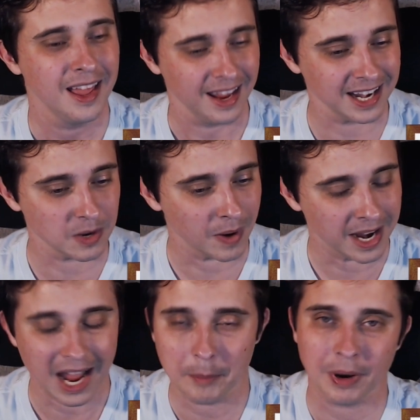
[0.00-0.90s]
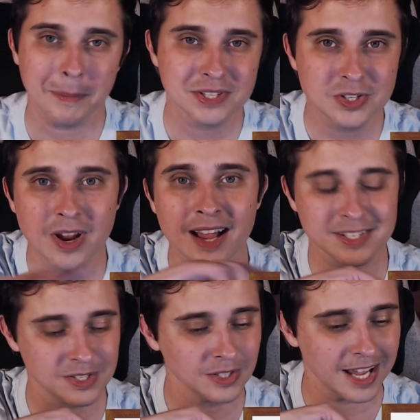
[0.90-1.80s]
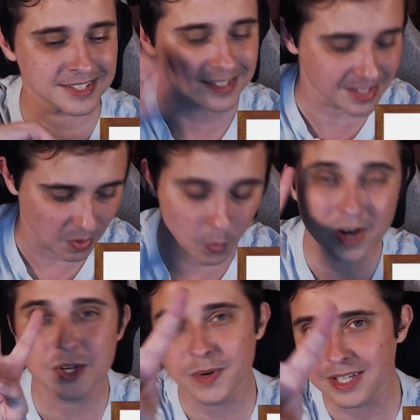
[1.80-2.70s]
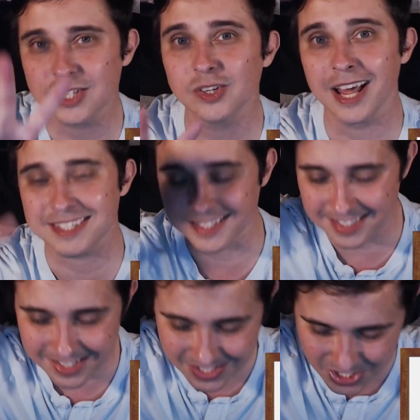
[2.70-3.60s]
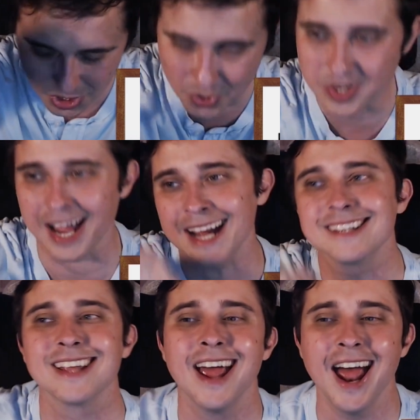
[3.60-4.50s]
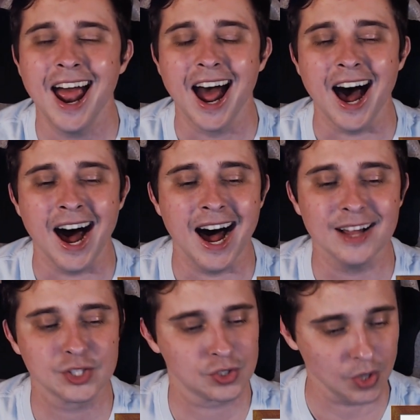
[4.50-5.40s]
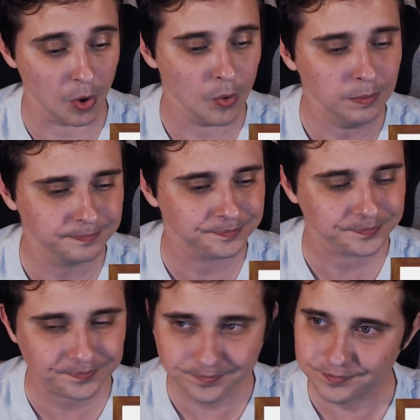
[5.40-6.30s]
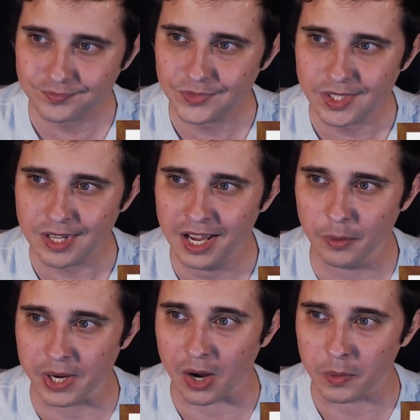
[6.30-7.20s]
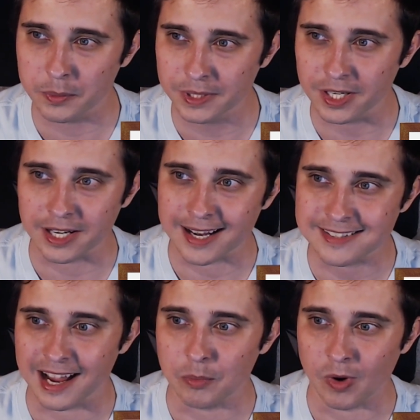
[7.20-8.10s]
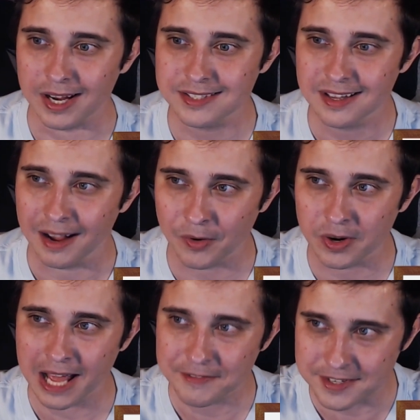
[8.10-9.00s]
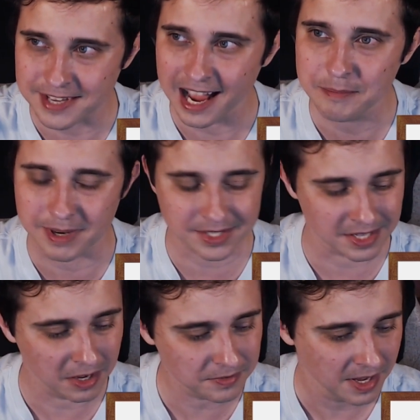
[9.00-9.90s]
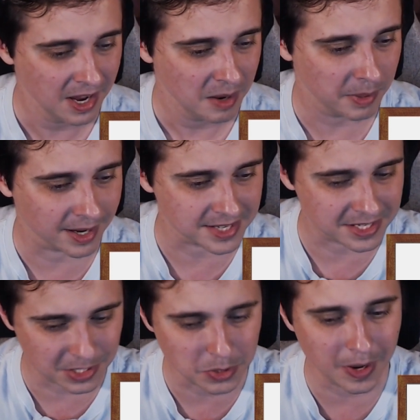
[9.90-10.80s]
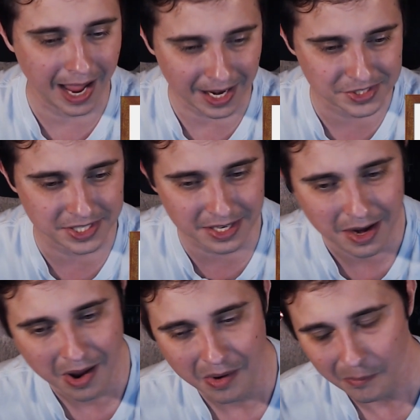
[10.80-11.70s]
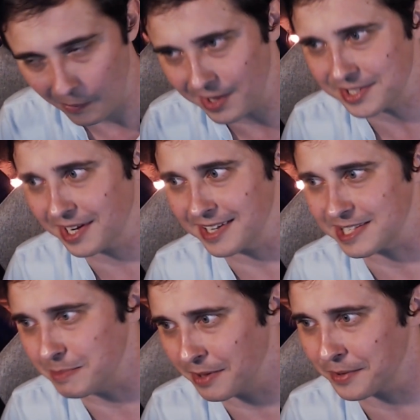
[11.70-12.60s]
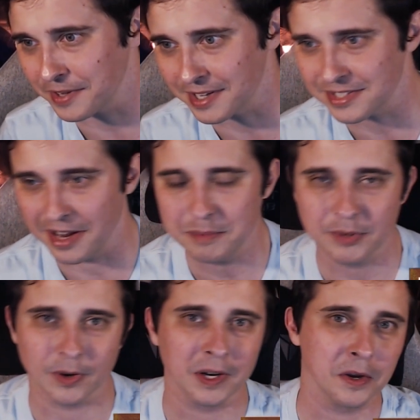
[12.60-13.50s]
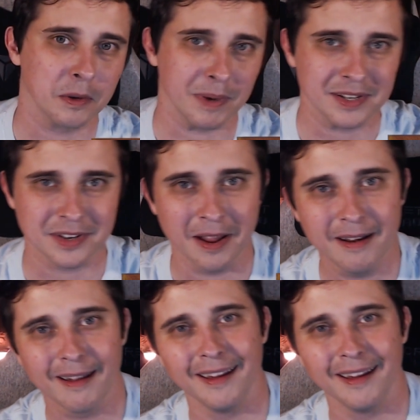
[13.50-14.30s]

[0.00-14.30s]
Anyway, I promised you guys 2 lessons. We're doing 2 lessons tonight. So here we go. What are we looking at time-wise? I'm going to have to time myself because I do actually want to get some other things done before I go to bed tonight.